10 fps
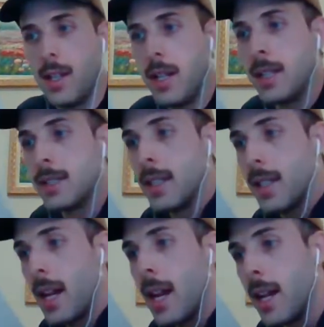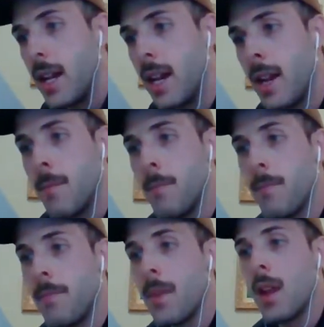Is it an
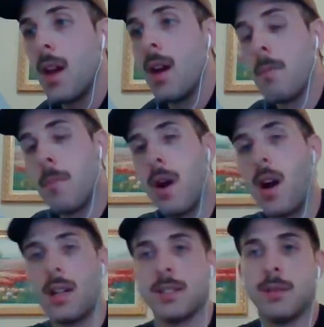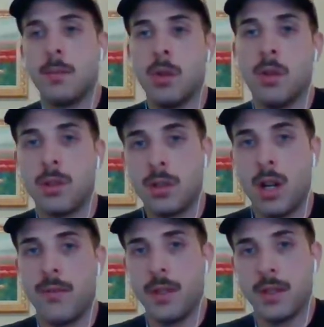impossible
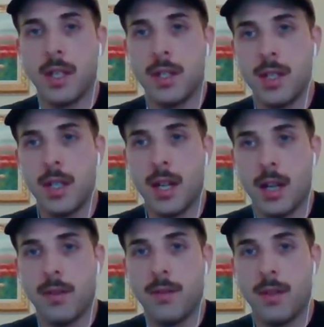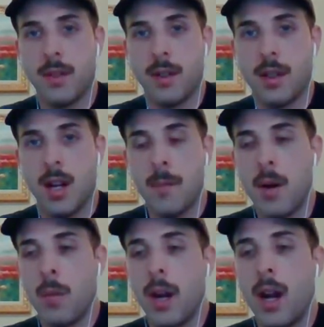conversation to have
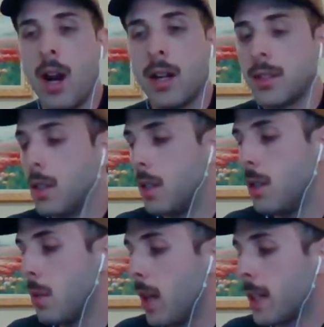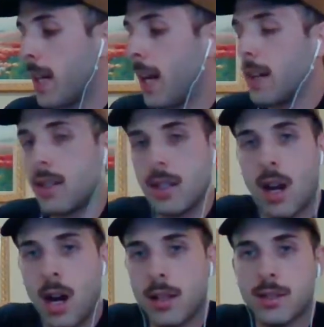about what I ought to do? Well, I can't
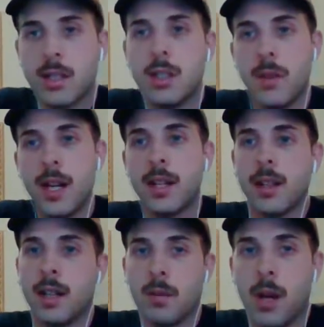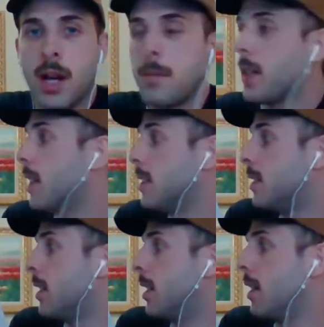ought to do anything. Why?
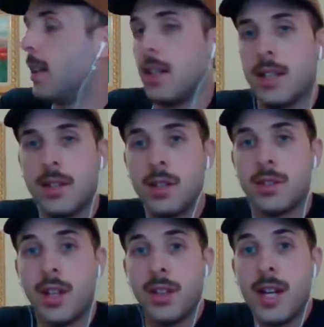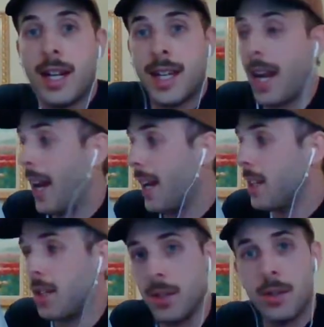Because there's nothing I
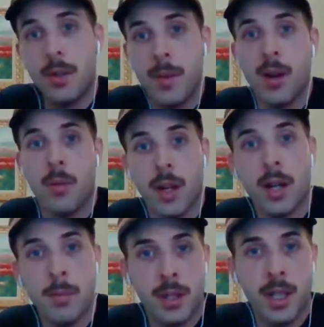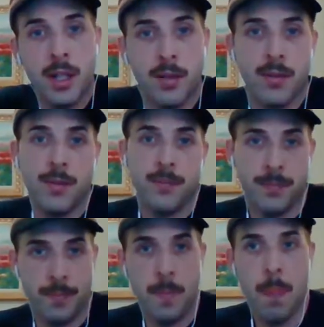can do about what I believe.
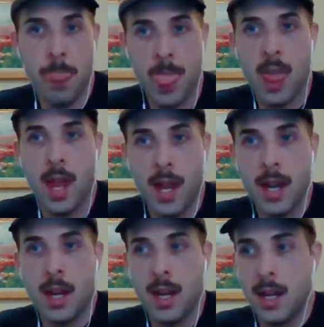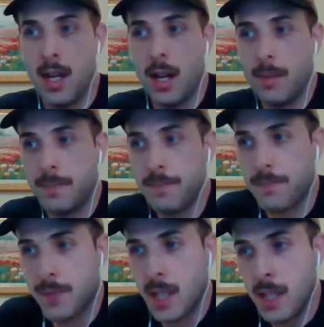Yeah.
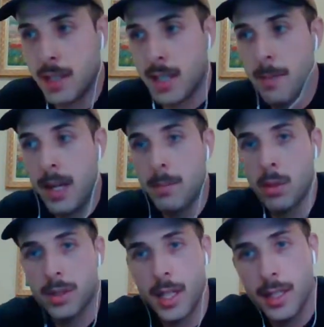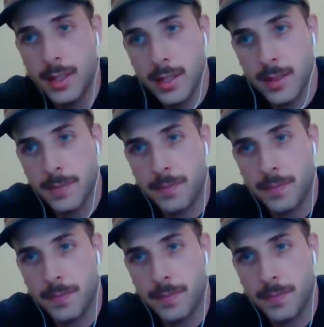Does that make more sense?